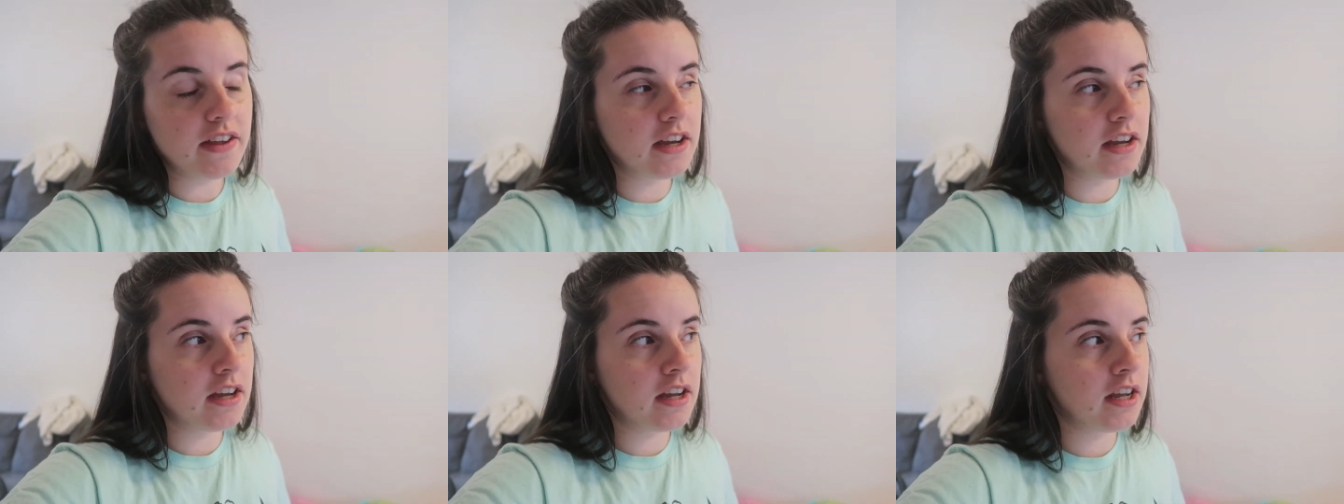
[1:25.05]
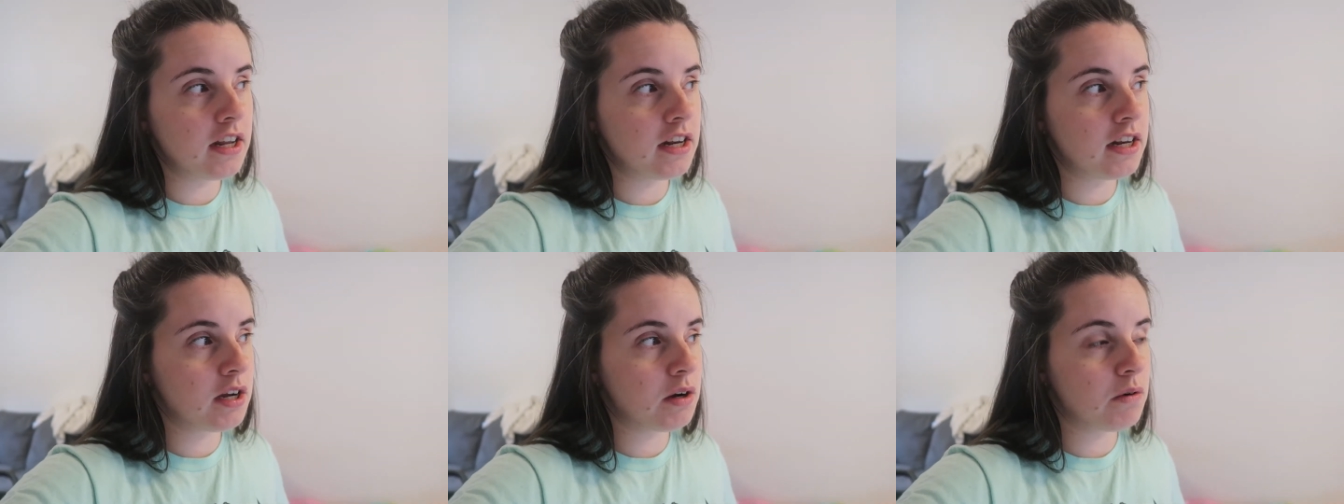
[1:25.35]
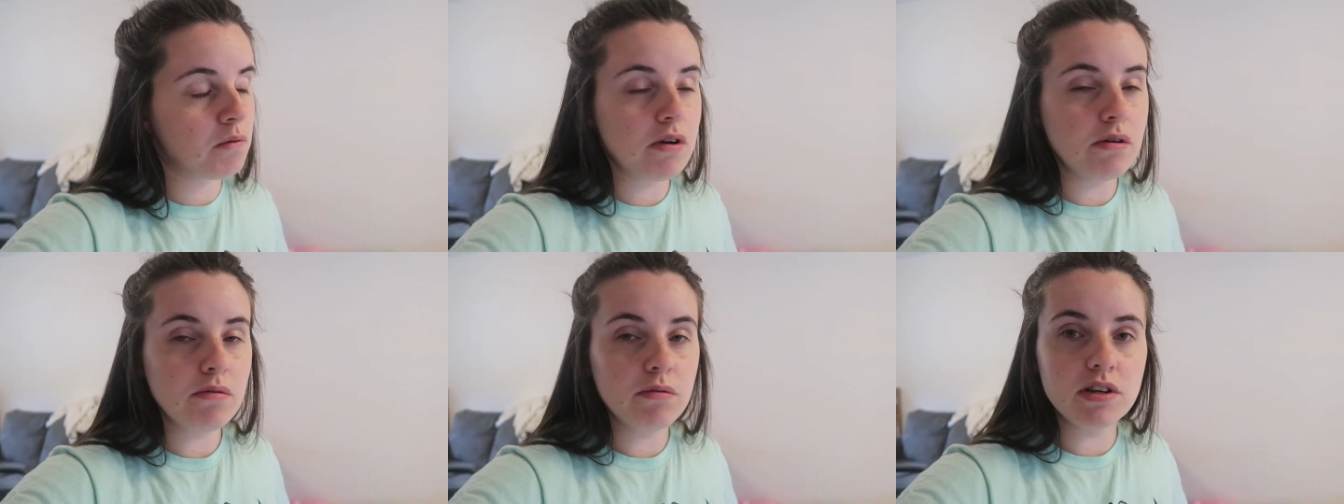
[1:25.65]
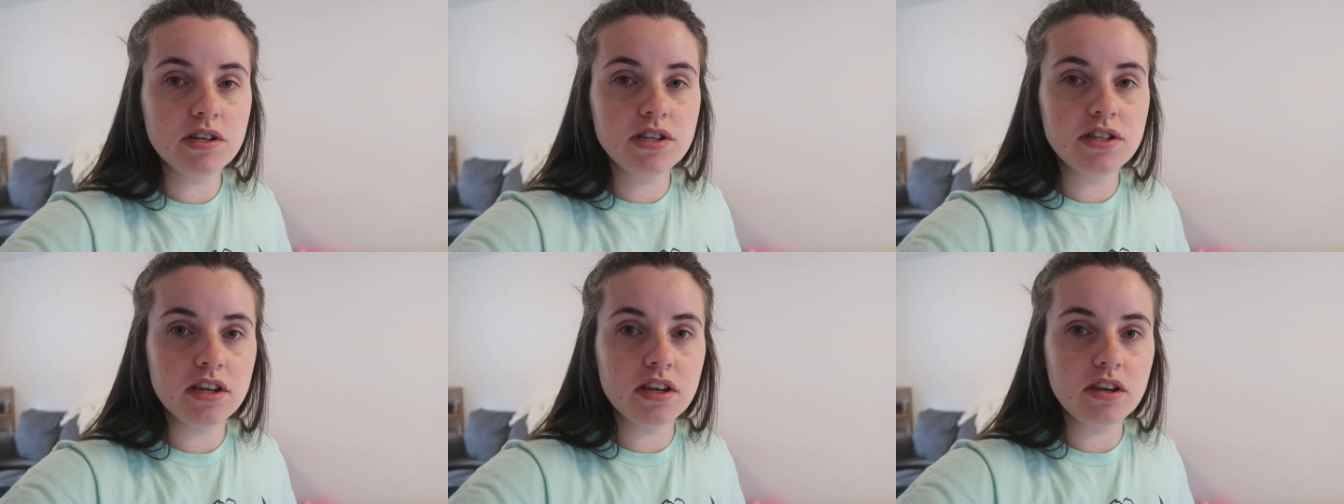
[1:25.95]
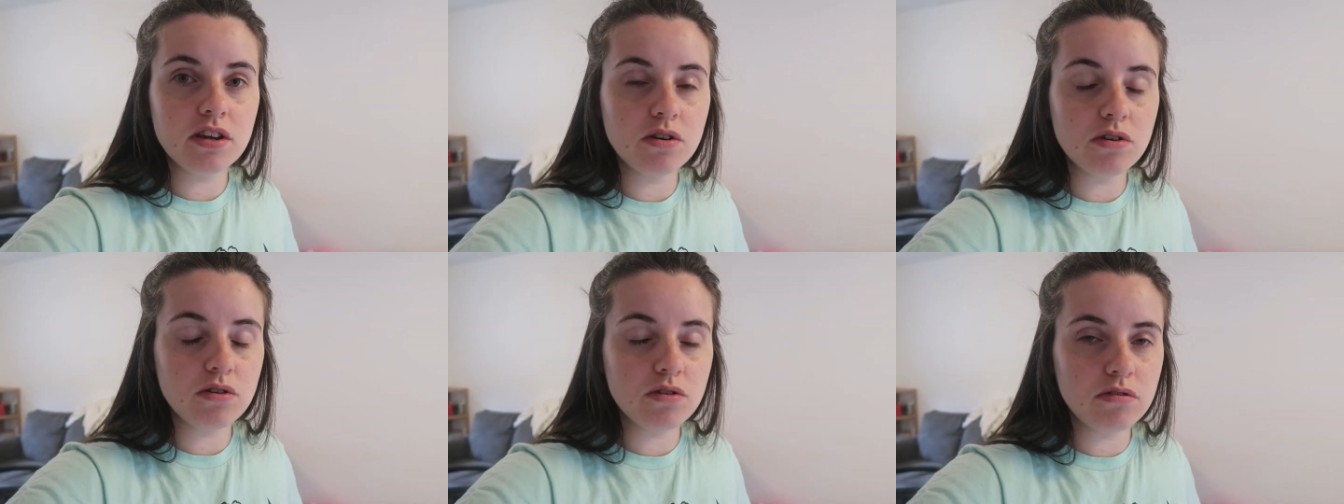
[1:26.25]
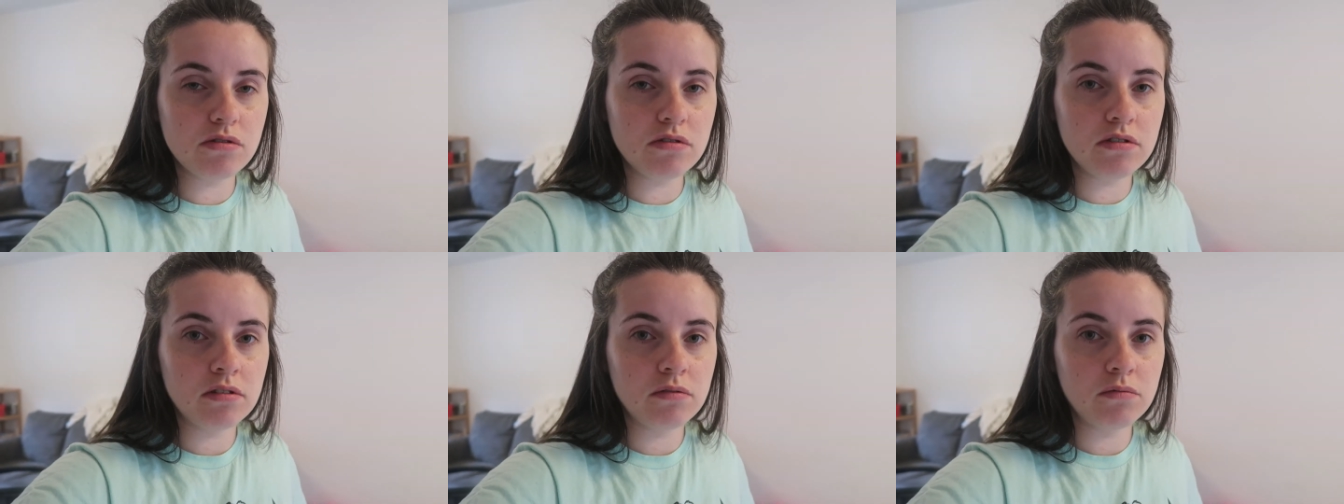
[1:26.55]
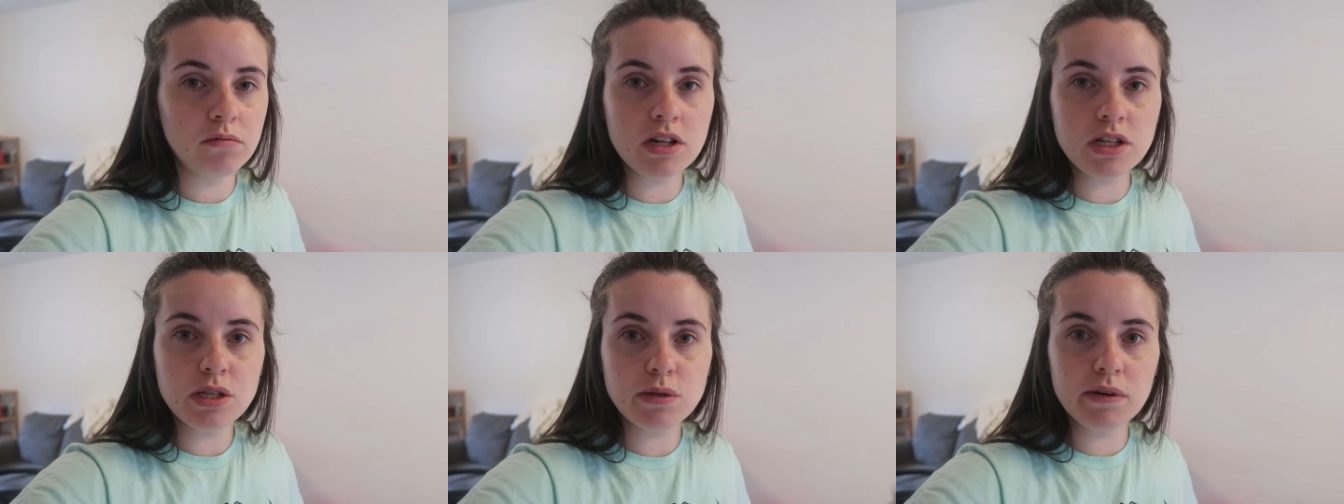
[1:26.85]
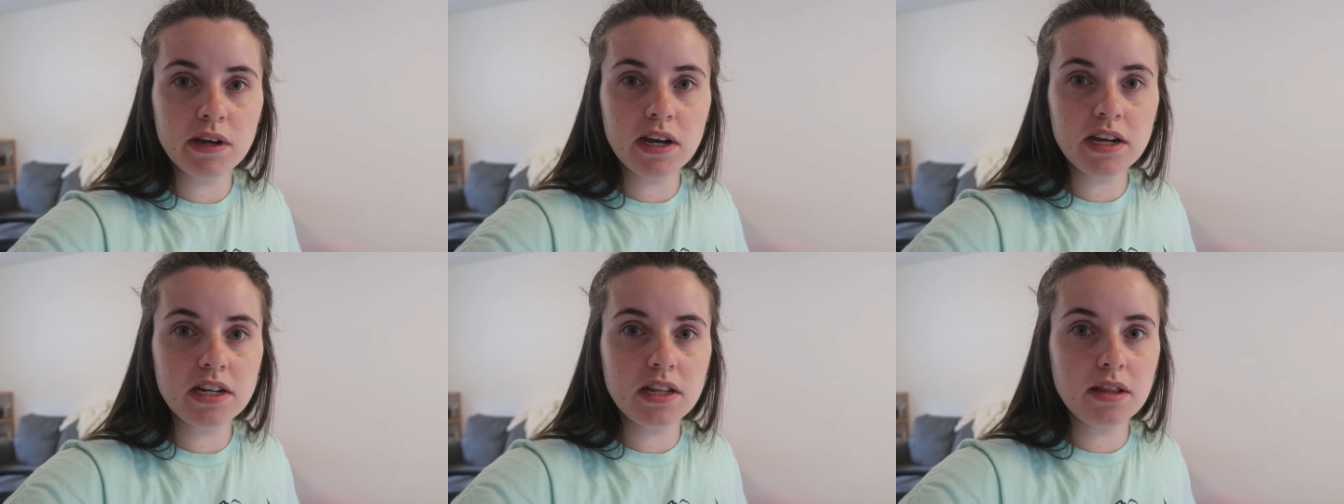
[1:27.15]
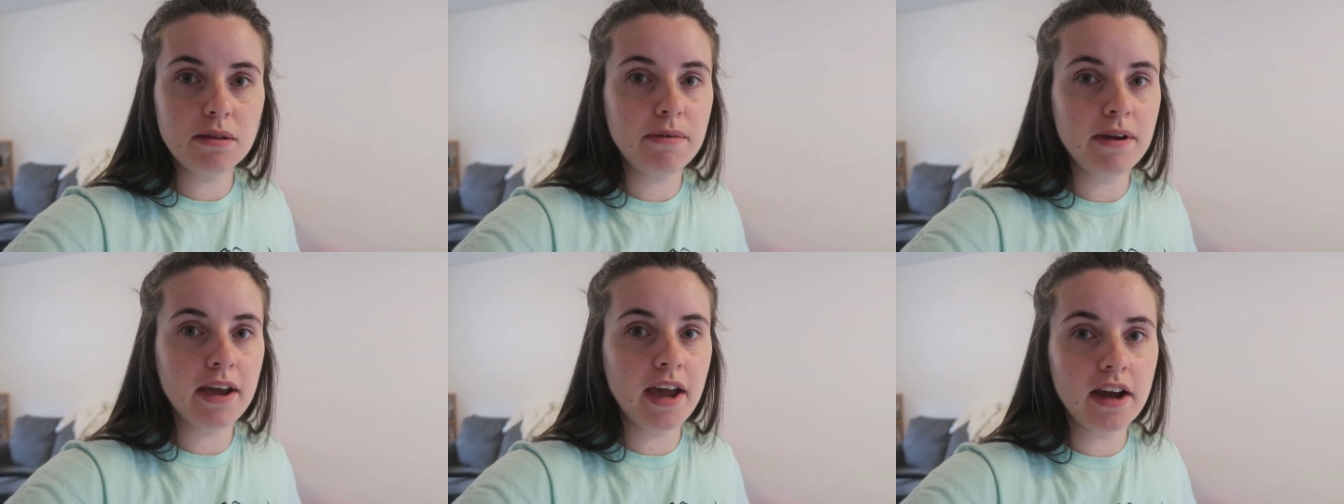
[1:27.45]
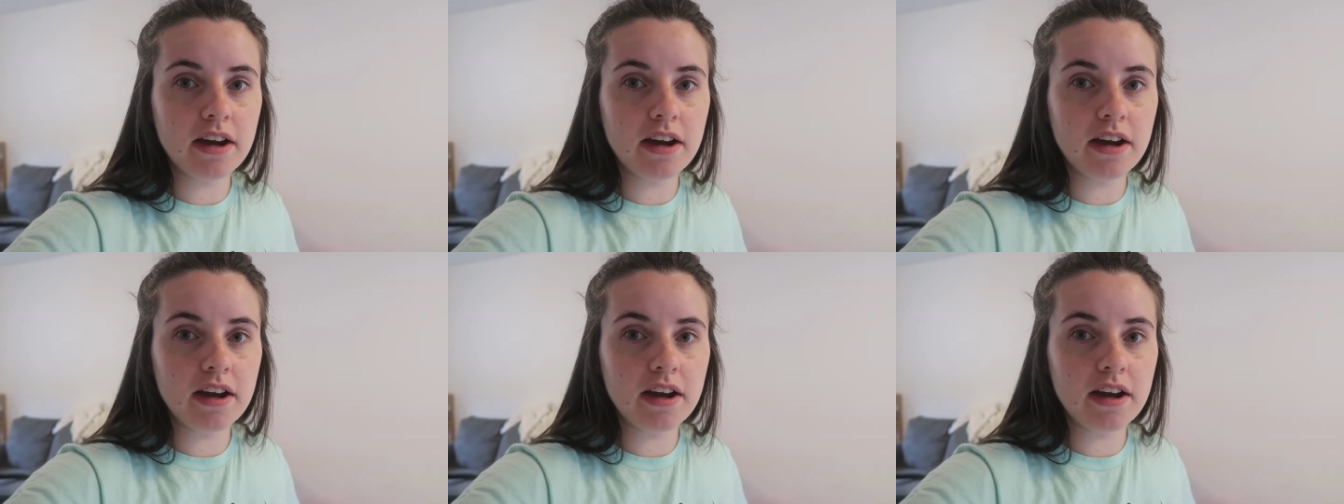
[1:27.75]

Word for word: then we will see you once we get to the V